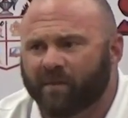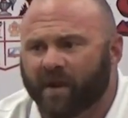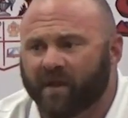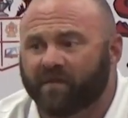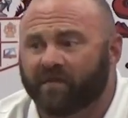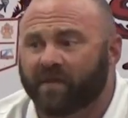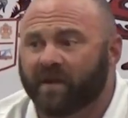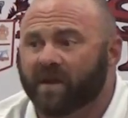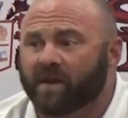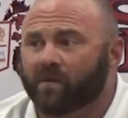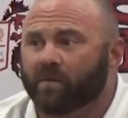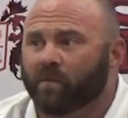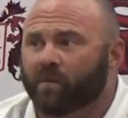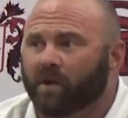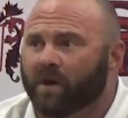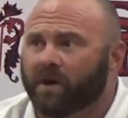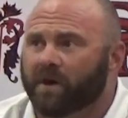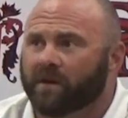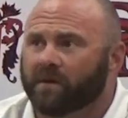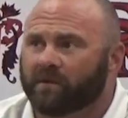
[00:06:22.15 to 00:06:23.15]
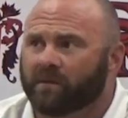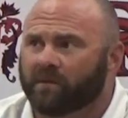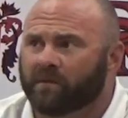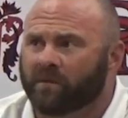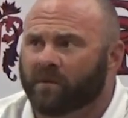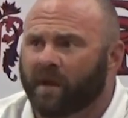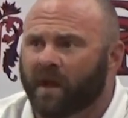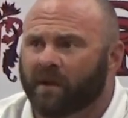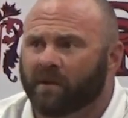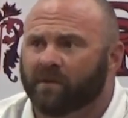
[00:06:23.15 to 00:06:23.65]
But I think
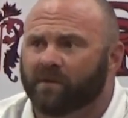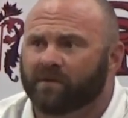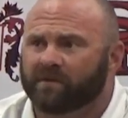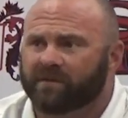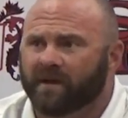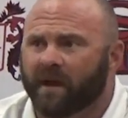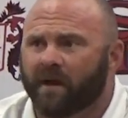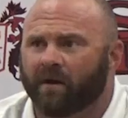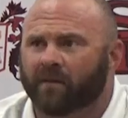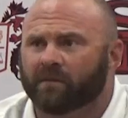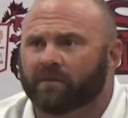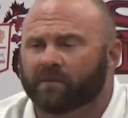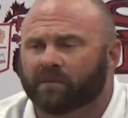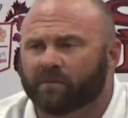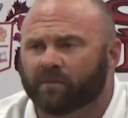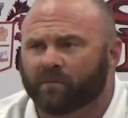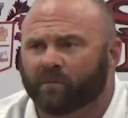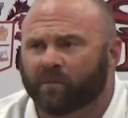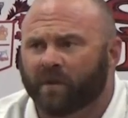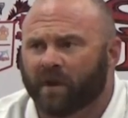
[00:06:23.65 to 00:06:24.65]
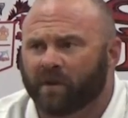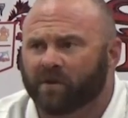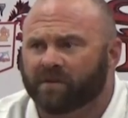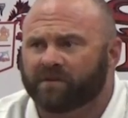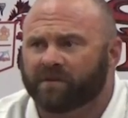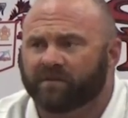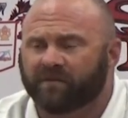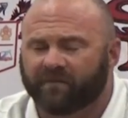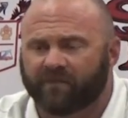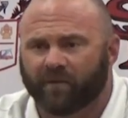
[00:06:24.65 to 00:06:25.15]
what I looked at, when I
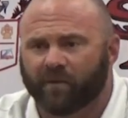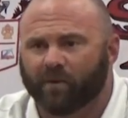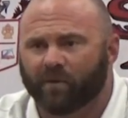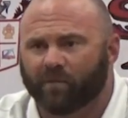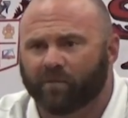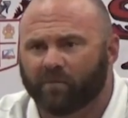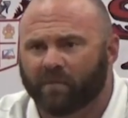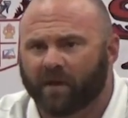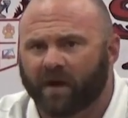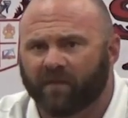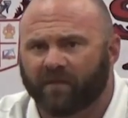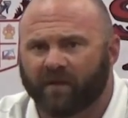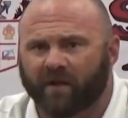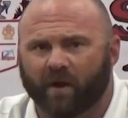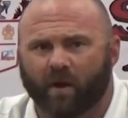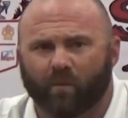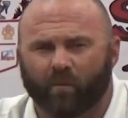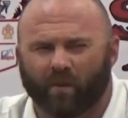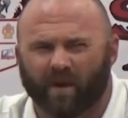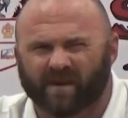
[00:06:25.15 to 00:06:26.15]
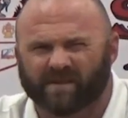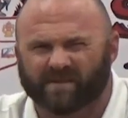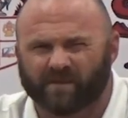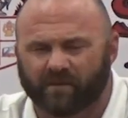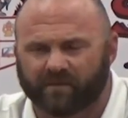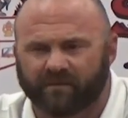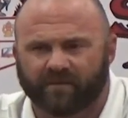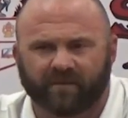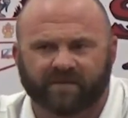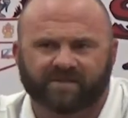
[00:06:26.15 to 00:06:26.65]
looked at film, I think our red
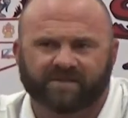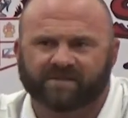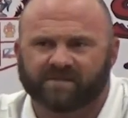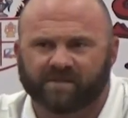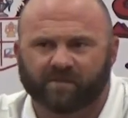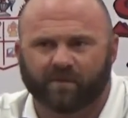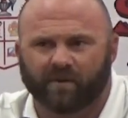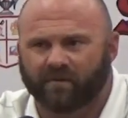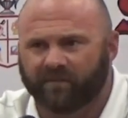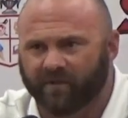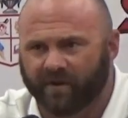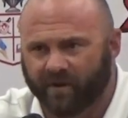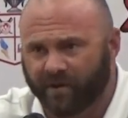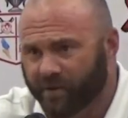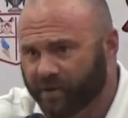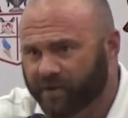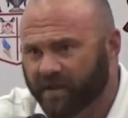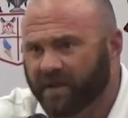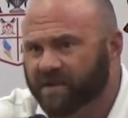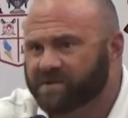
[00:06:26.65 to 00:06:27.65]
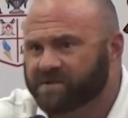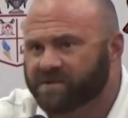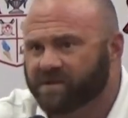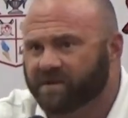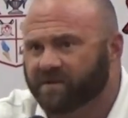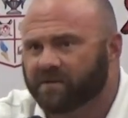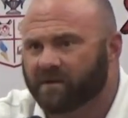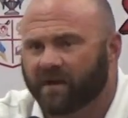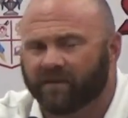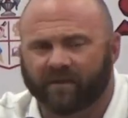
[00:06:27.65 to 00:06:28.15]
zone efficiency wasn't very good last
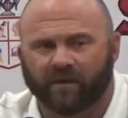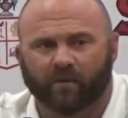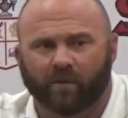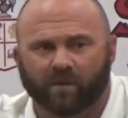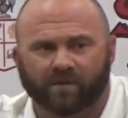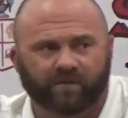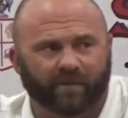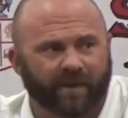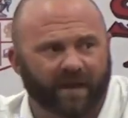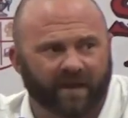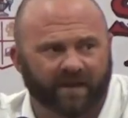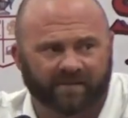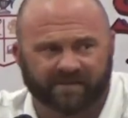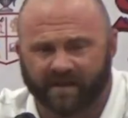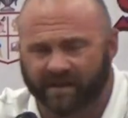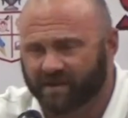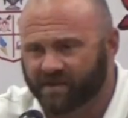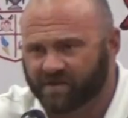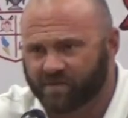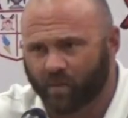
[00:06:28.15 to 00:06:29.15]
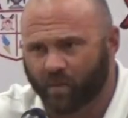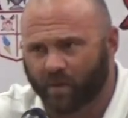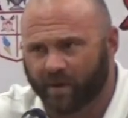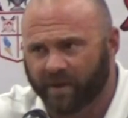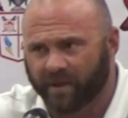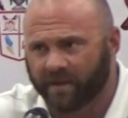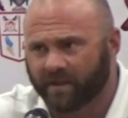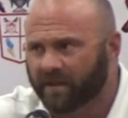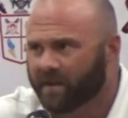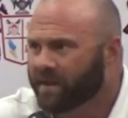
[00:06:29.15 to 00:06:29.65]
year. I think once we got inside the
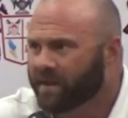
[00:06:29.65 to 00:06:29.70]
20,